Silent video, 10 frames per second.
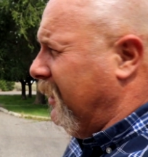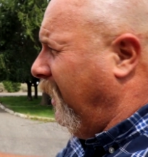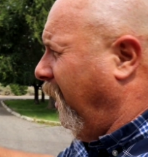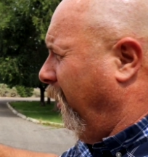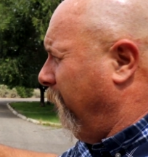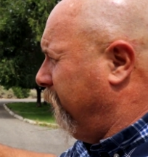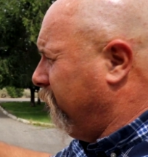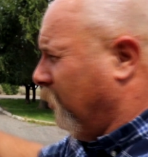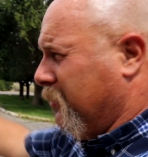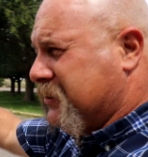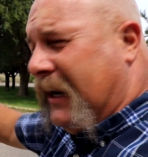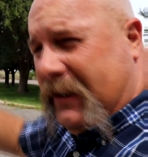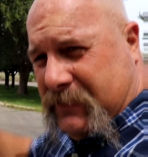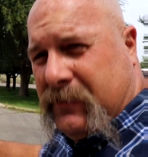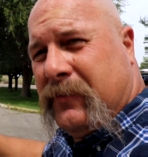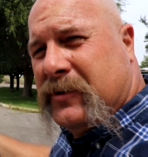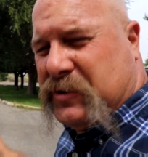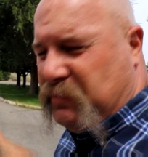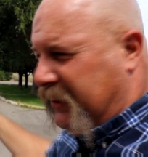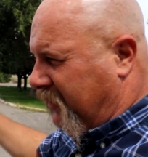um, roads kind of
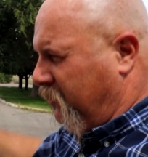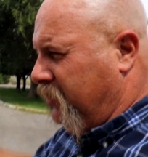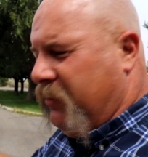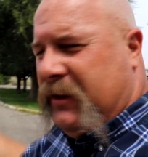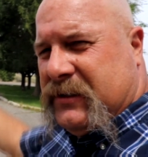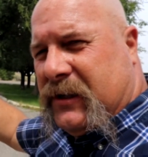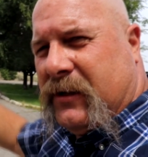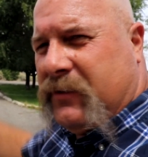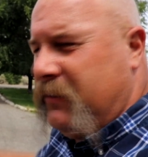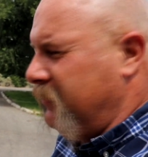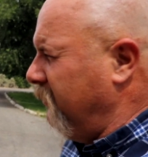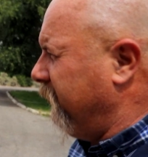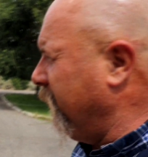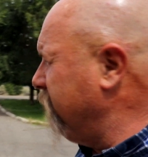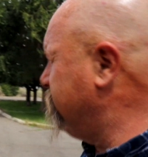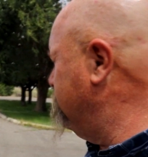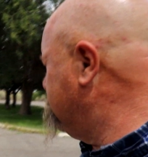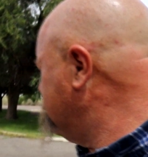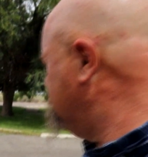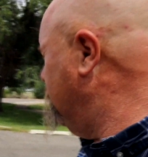split and do these little
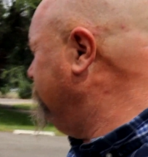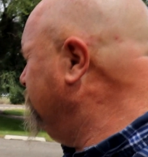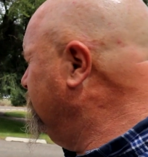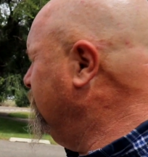diversions and stuff.